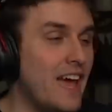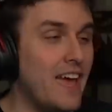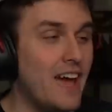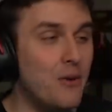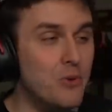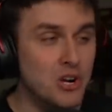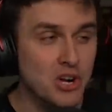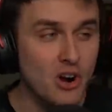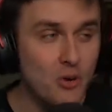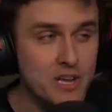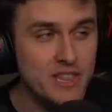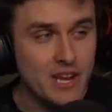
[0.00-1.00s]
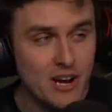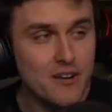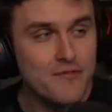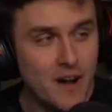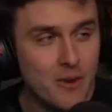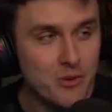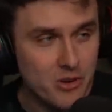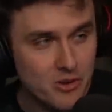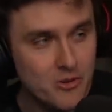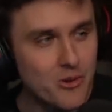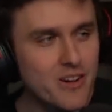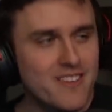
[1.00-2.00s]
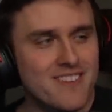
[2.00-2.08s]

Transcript: hey, I wouldn't go in there if I were you.